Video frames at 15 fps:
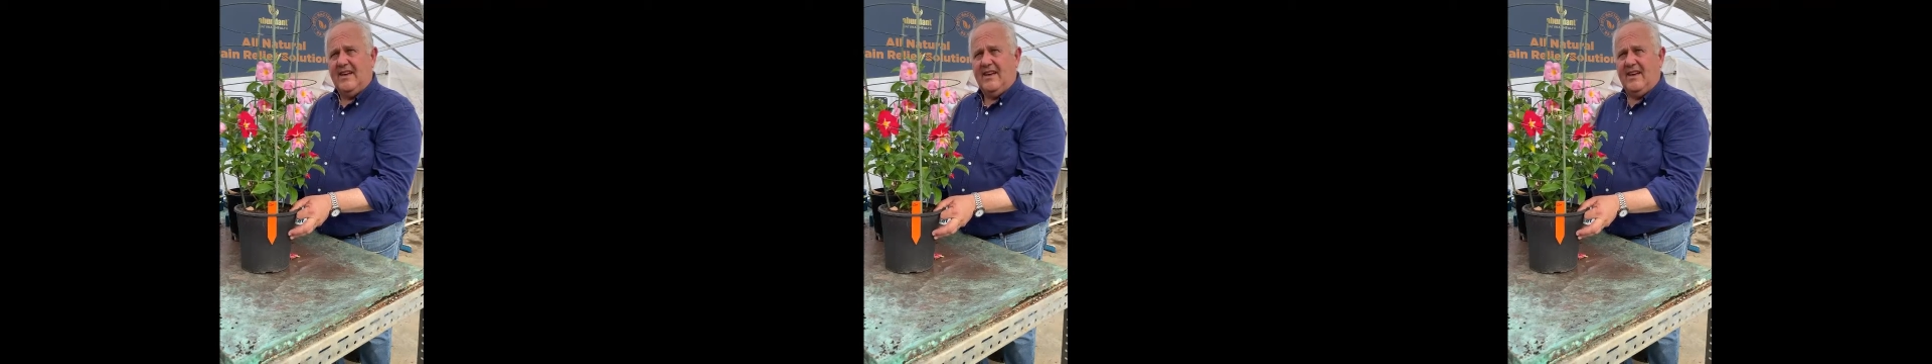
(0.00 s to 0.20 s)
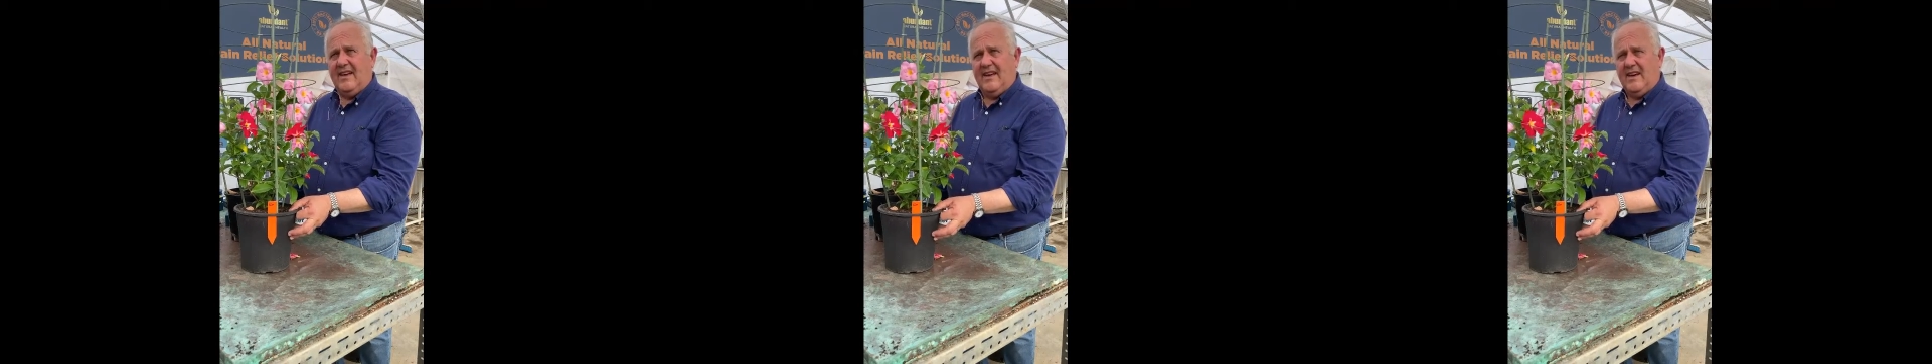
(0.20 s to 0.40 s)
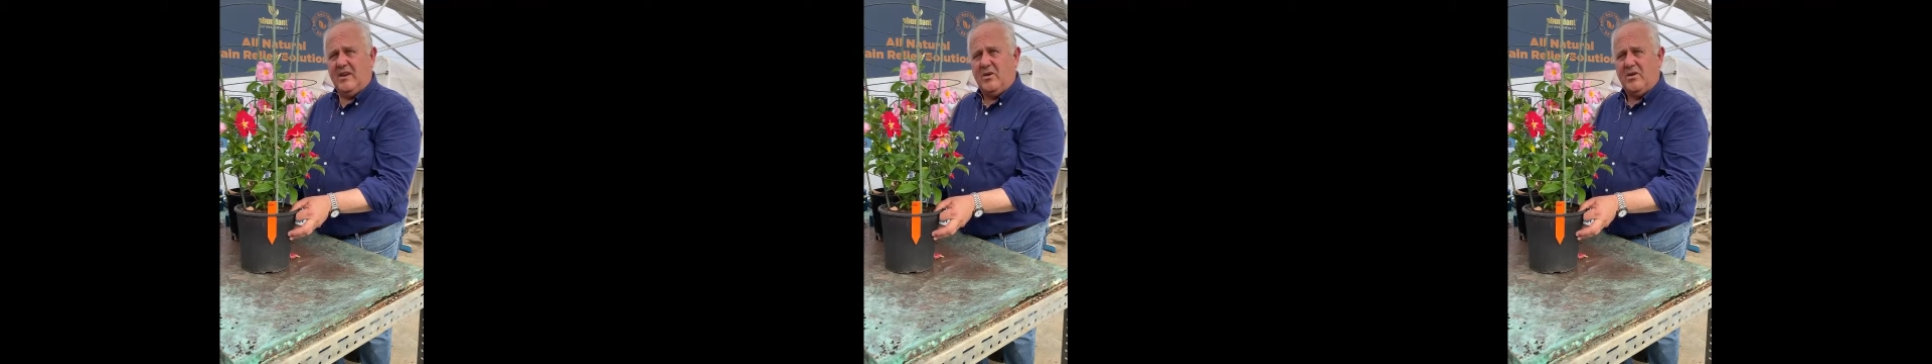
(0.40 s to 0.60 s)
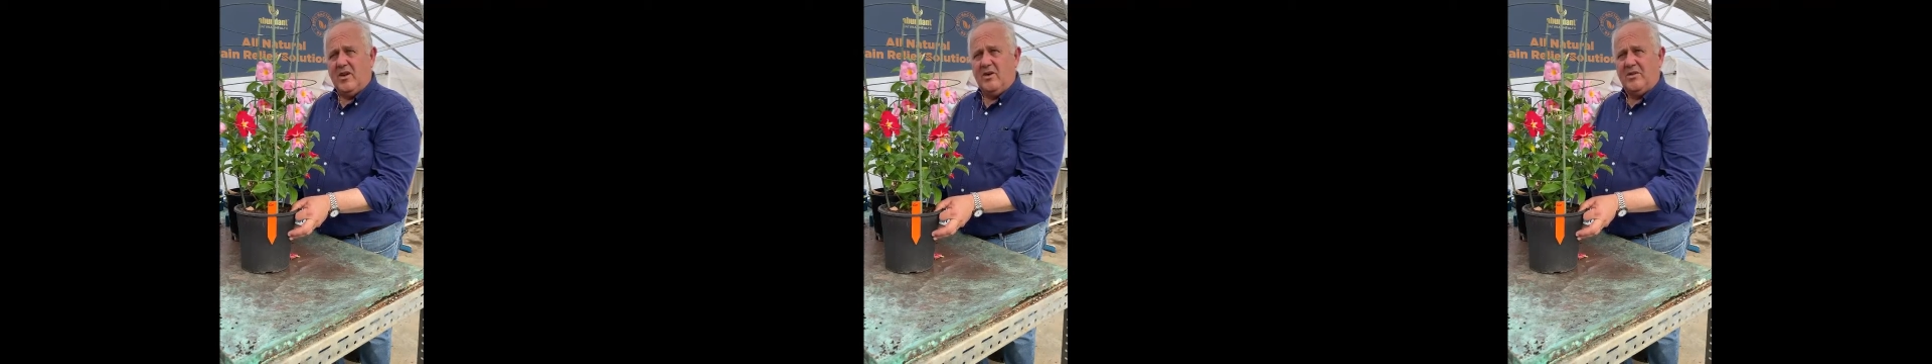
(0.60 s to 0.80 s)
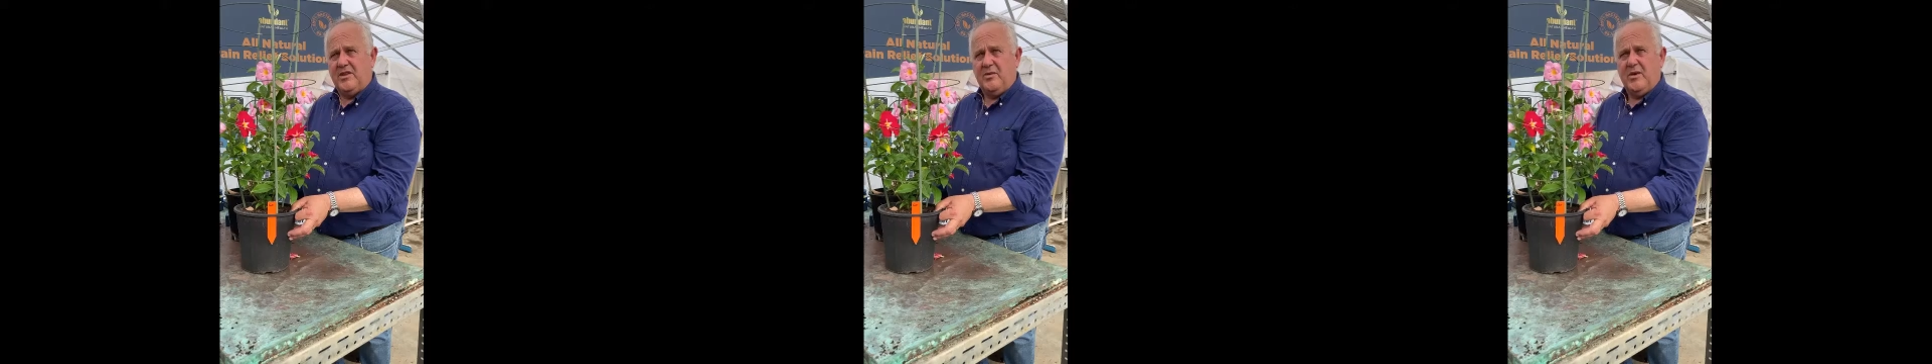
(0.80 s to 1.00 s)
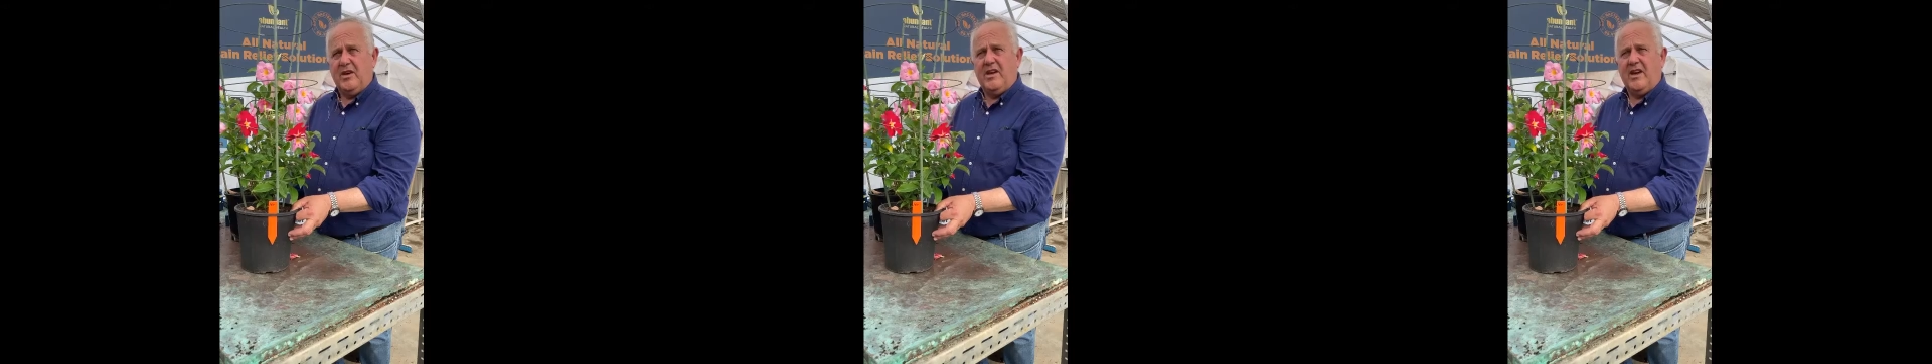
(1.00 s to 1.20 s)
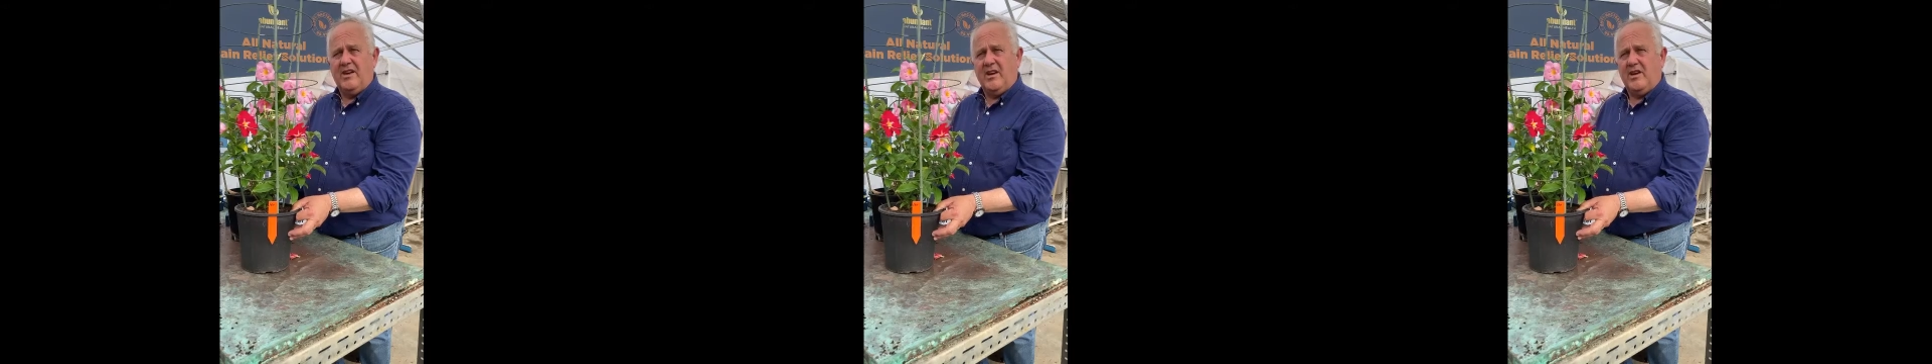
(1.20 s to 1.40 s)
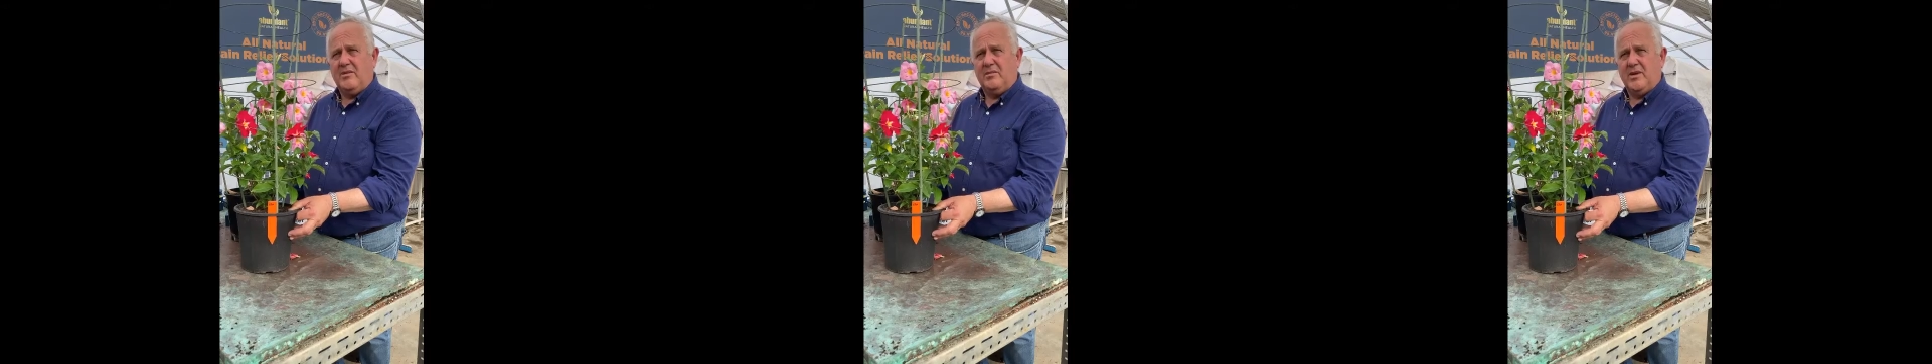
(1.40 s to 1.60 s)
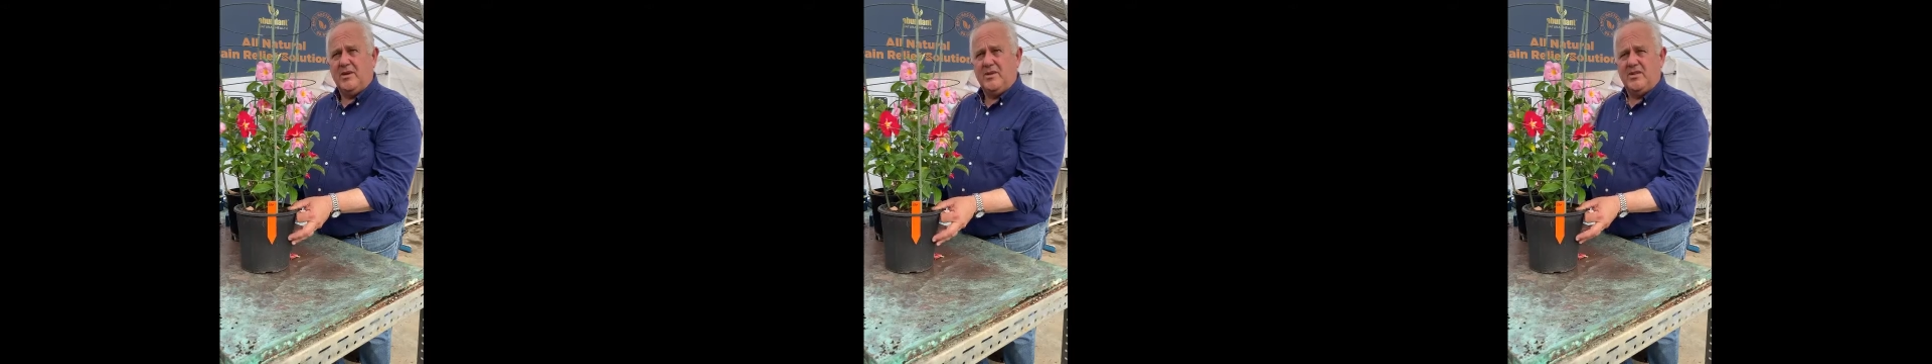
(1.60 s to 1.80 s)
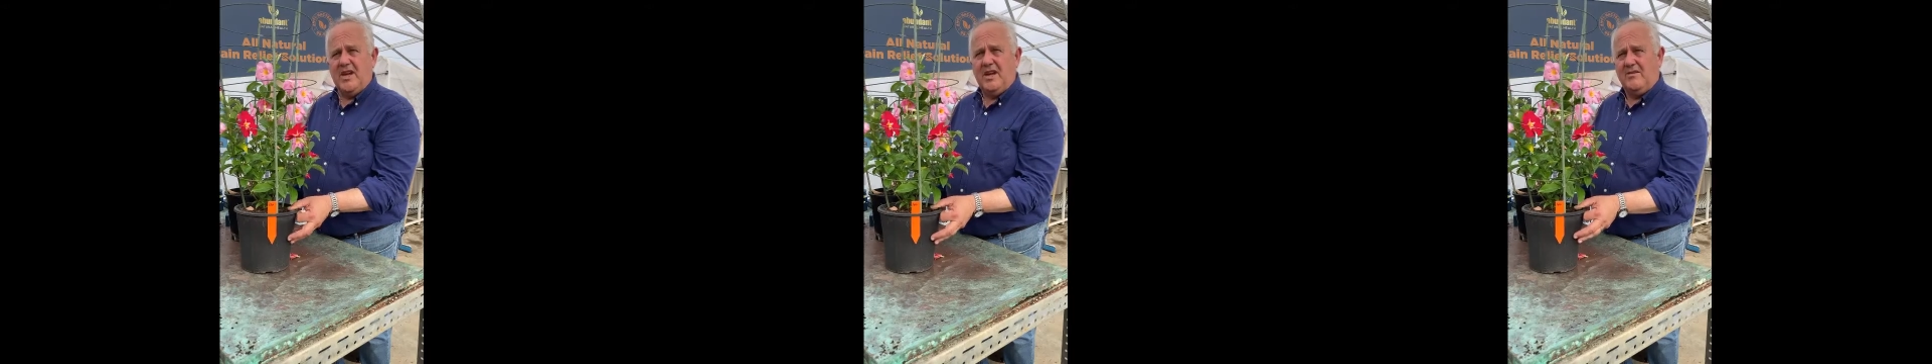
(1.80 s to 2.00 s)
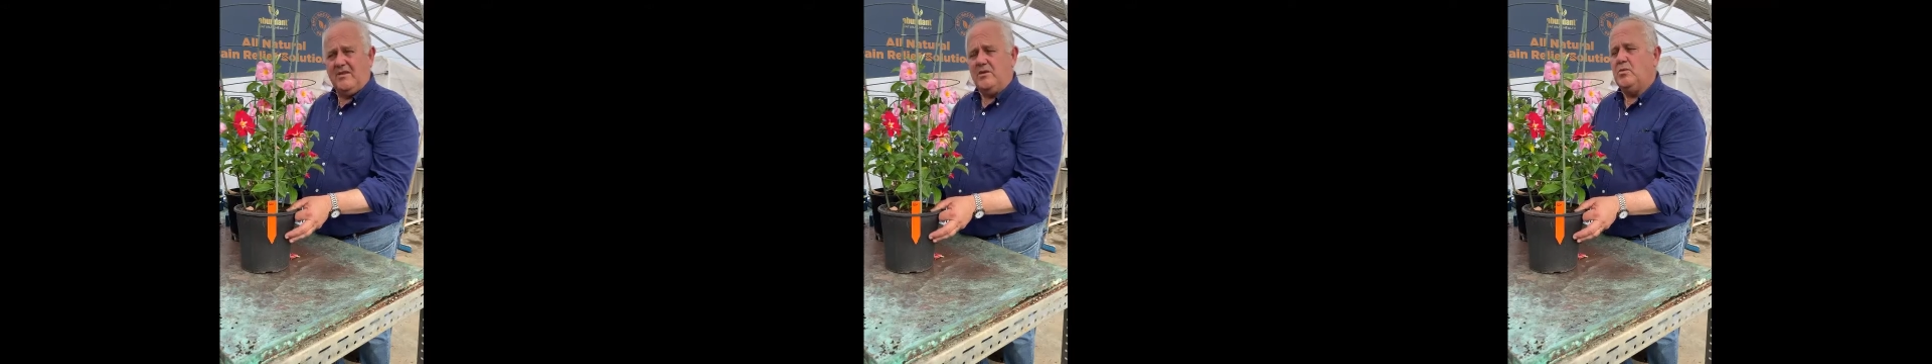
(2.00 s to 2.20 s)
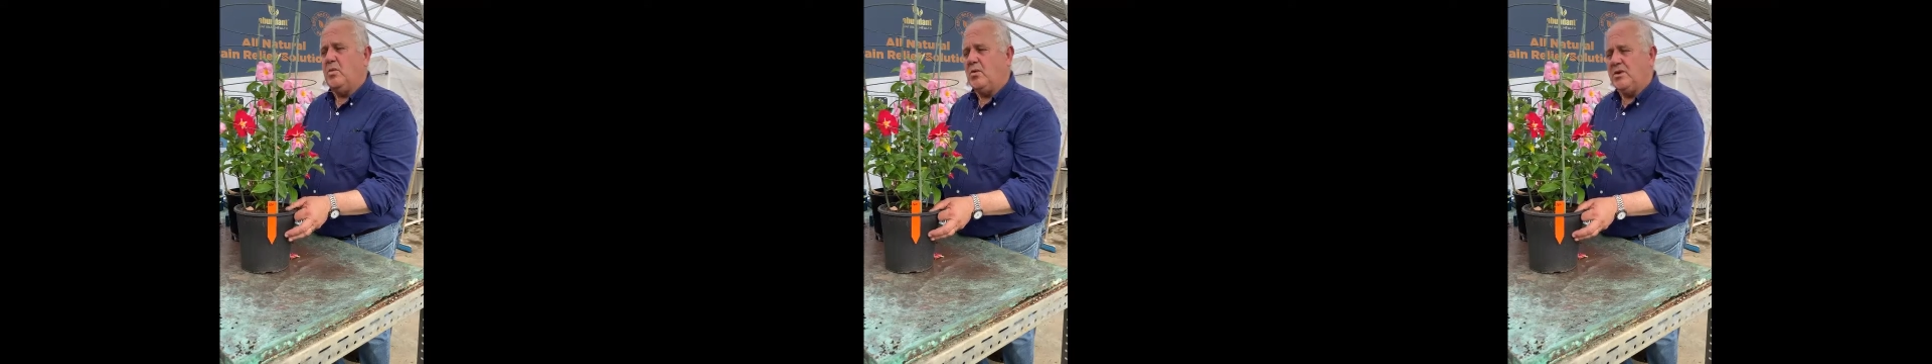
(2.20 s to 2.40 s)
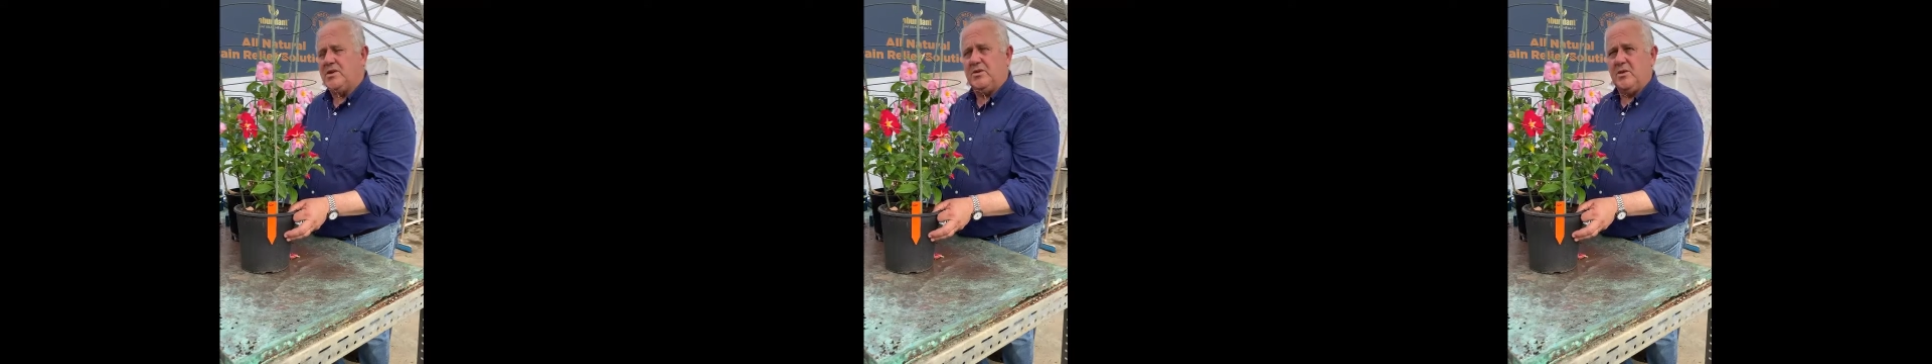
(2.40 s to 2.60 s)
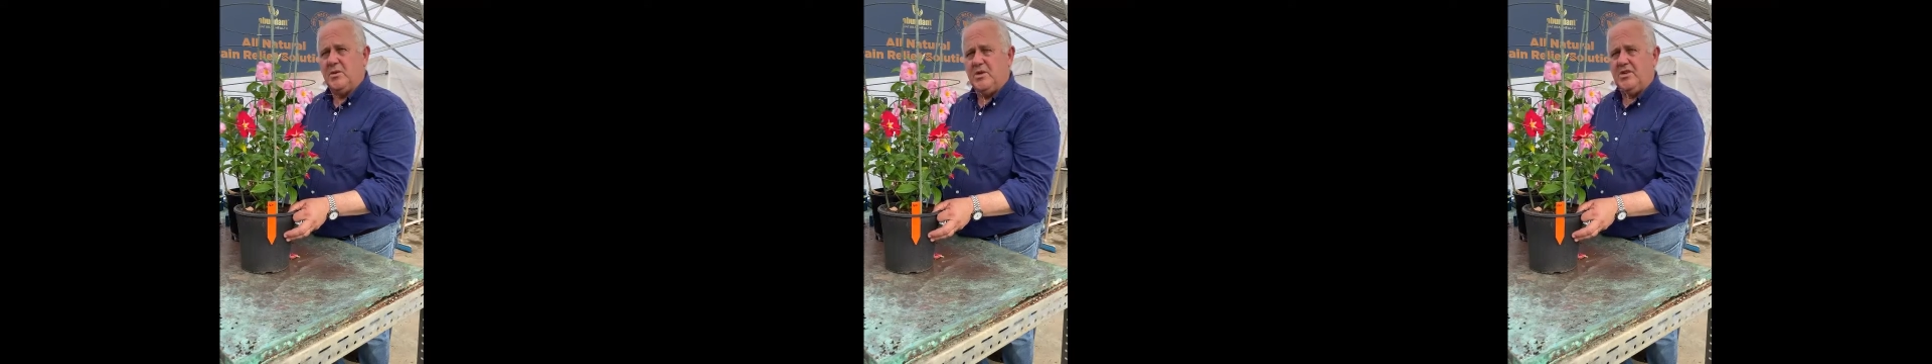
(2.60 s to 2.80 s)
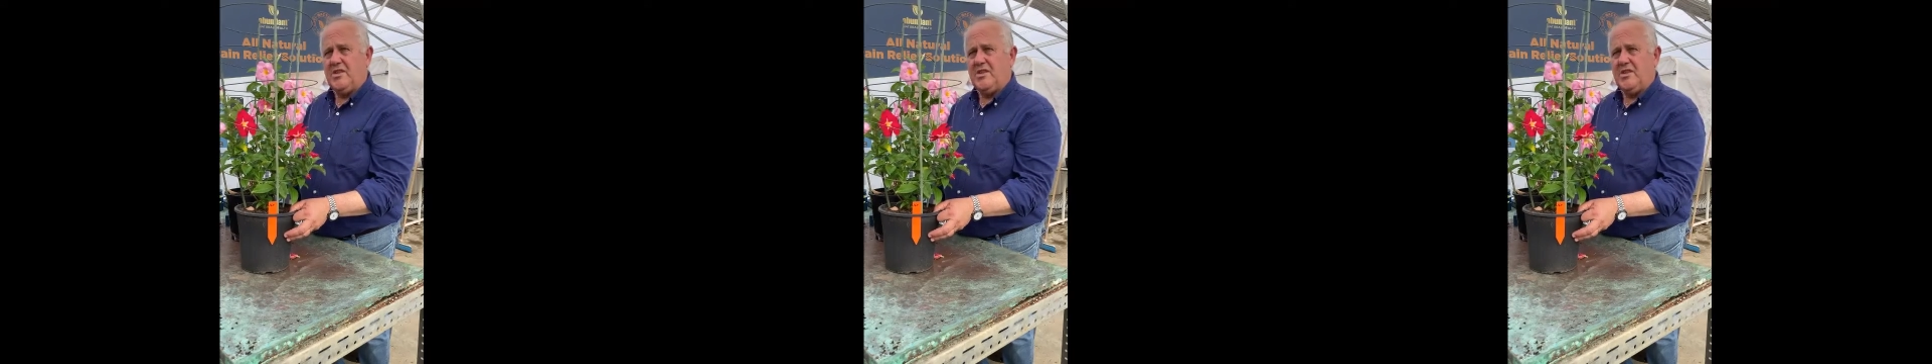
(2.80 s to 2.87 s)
and look healthy when you get home because they have this water storage